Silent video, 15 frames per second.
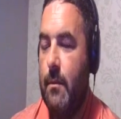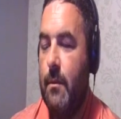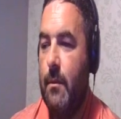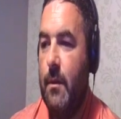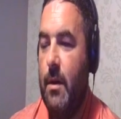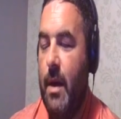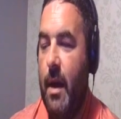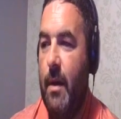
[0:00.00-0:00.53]

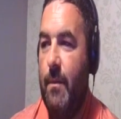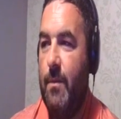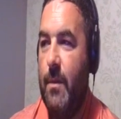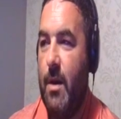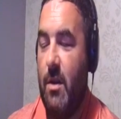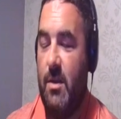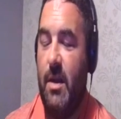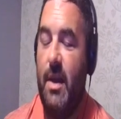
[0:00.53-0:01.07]
Yeah,
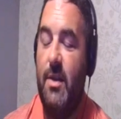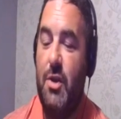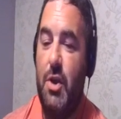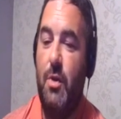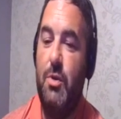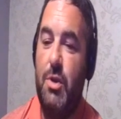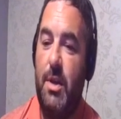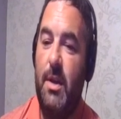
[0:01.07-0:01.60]
because it is
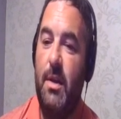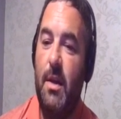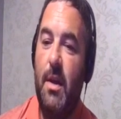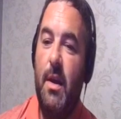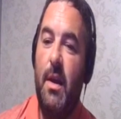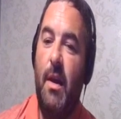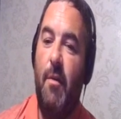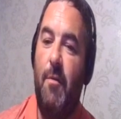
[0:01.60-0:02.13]
usually,
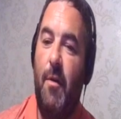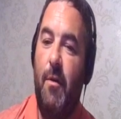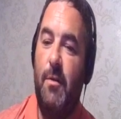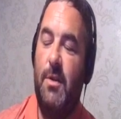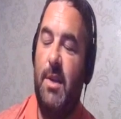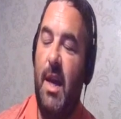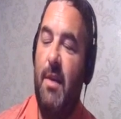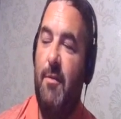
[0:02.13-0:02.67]
for
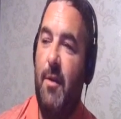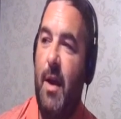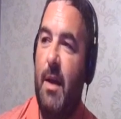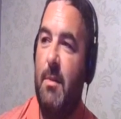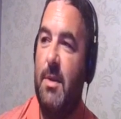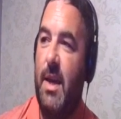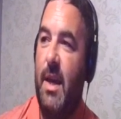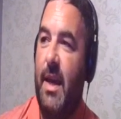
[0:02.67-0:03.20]

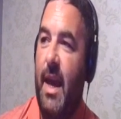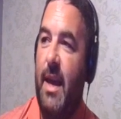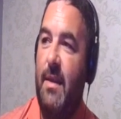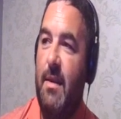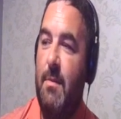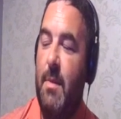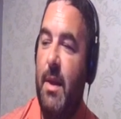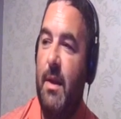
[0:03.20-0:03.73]
argument's sake,
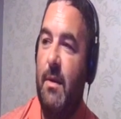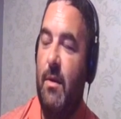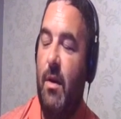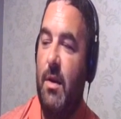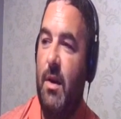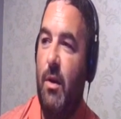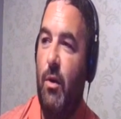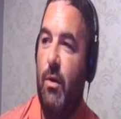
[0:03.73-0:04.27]
80 million,
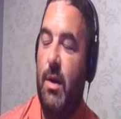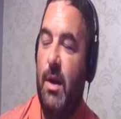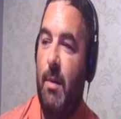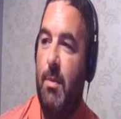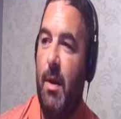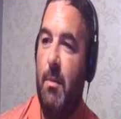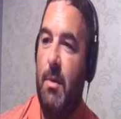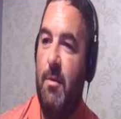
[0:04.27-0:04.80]
you're looking at
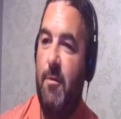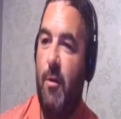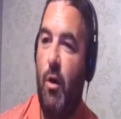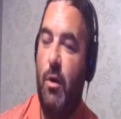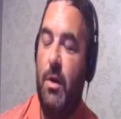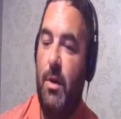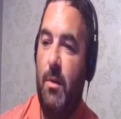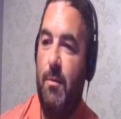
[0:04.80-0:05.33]
probably
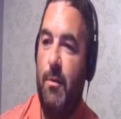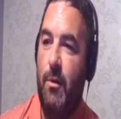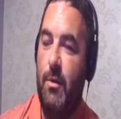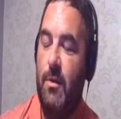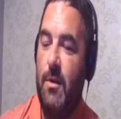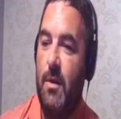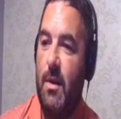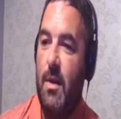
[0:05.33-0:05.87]
40 up
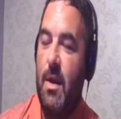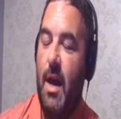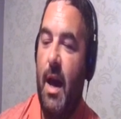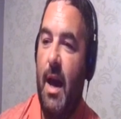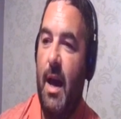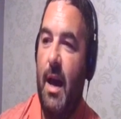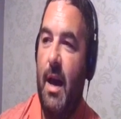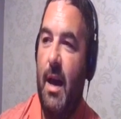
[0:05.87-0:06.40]
front,
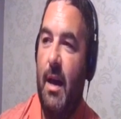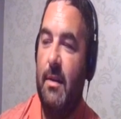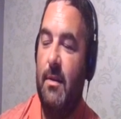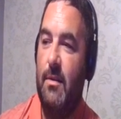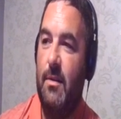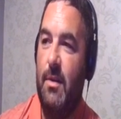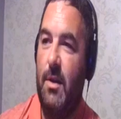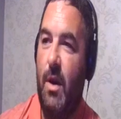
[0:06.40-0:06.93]

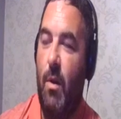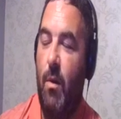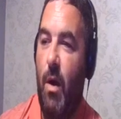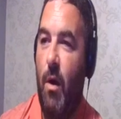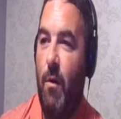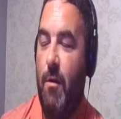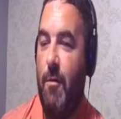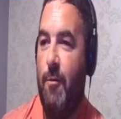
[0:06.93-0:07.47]
and
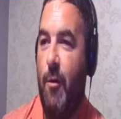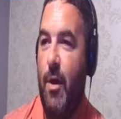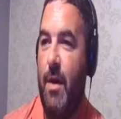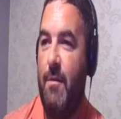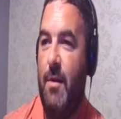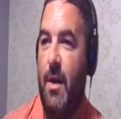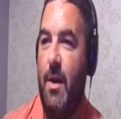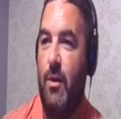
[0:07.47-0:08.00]
over
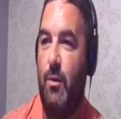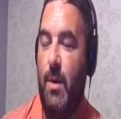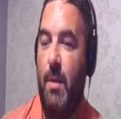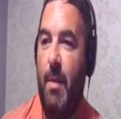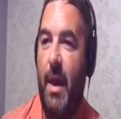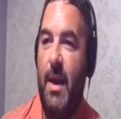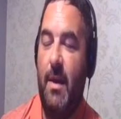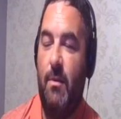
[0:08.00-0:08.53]
5 years we'll
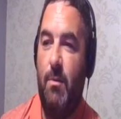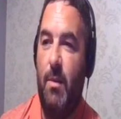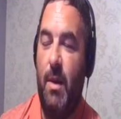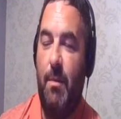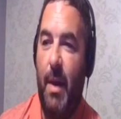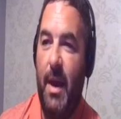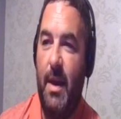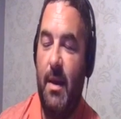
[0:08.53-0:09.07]

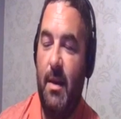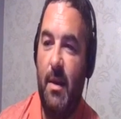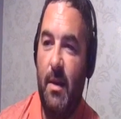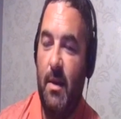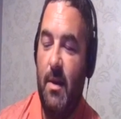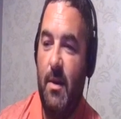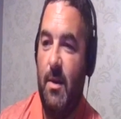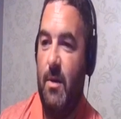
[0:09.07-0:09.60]
pay you,
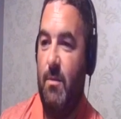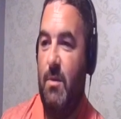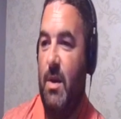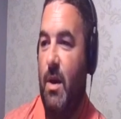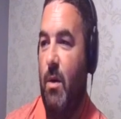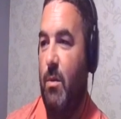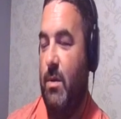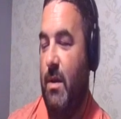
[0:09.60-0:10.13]

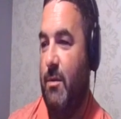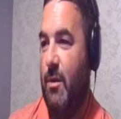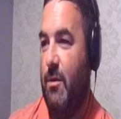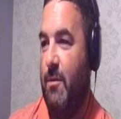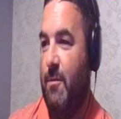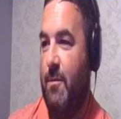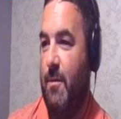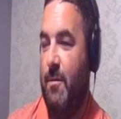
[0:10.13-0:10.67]
if there's
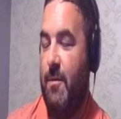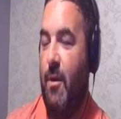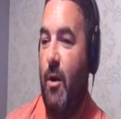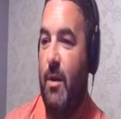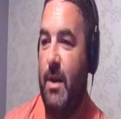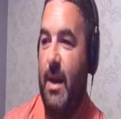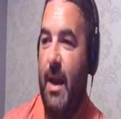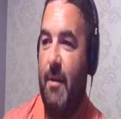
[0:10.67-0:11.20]

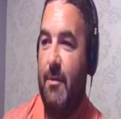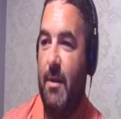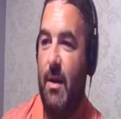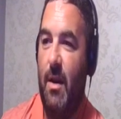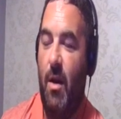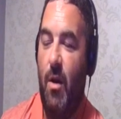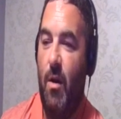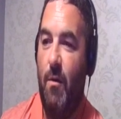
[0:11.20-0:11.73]
40 left in
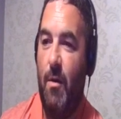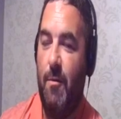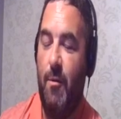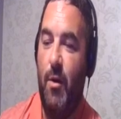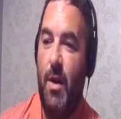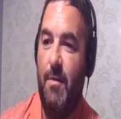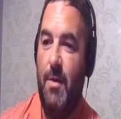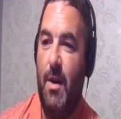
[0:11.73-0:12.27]
it, over
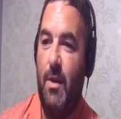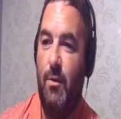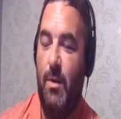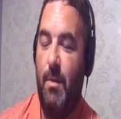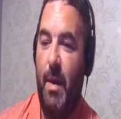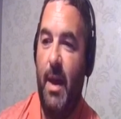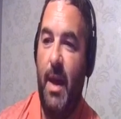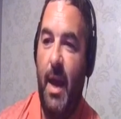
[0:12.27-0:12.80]
5 years we
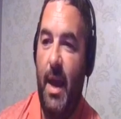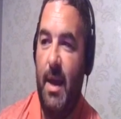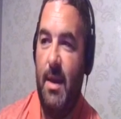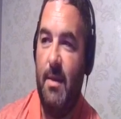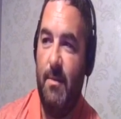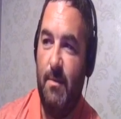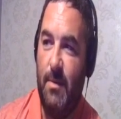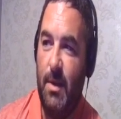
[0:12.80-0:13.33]
pay you 8,
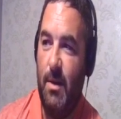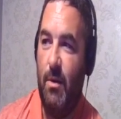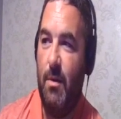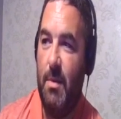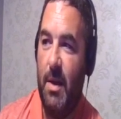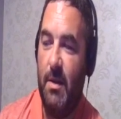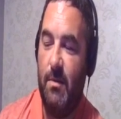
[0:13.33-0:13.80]
you know what I mean?